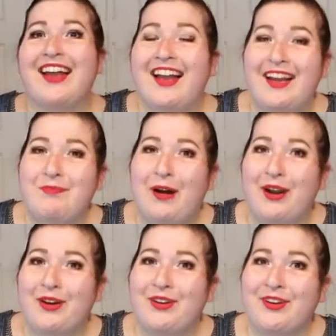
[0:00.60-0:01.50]
Hey
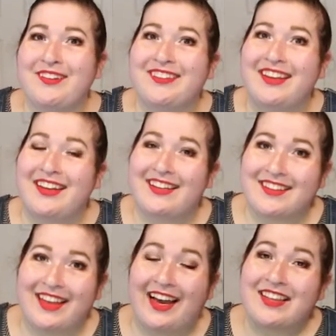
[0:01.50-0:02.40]
Potter Nerds, it
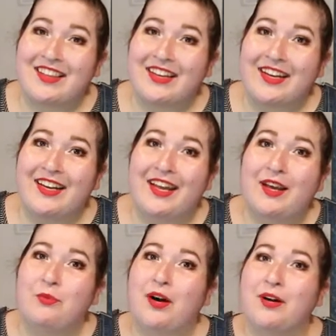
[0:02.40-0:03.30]
is Kathleen
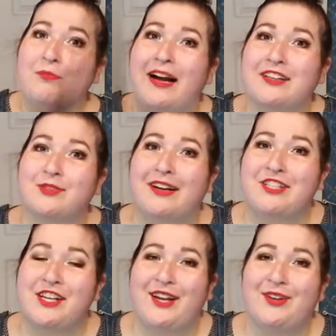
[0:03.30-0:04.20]
and welcome back to my
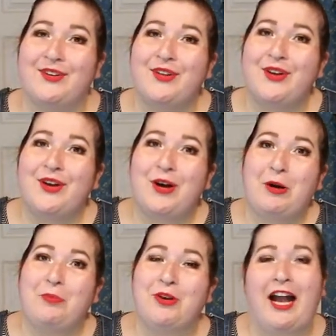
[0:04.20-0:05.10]
channel.
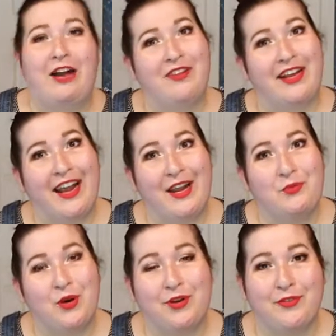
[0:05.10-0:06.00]
Hope you're having a
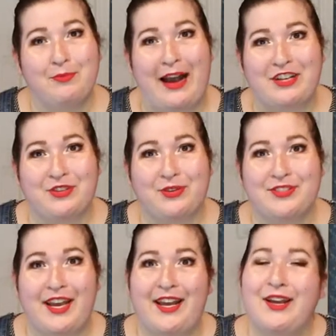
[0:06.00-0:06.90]
wonderful magical
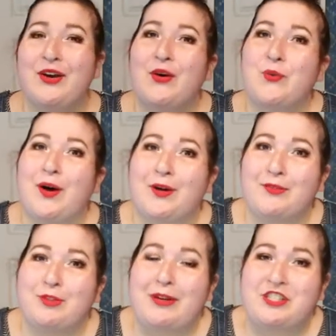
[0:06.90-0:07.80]
day.
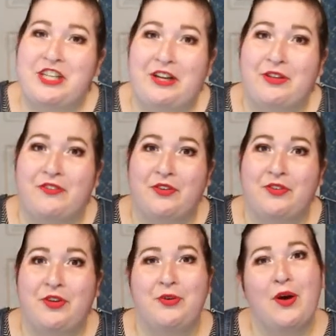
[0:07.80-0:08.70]
Welcome to my channel if you're
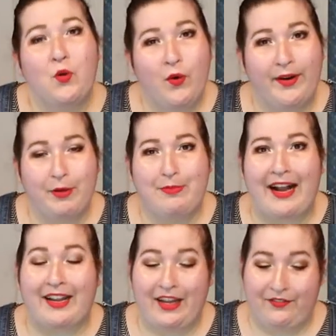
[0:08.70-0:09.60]
new, welcome
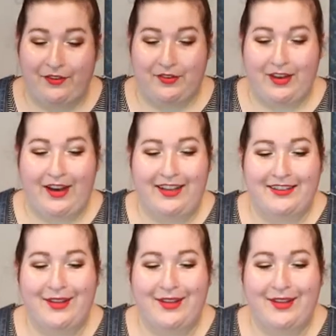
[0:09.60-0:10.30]
back if you're not.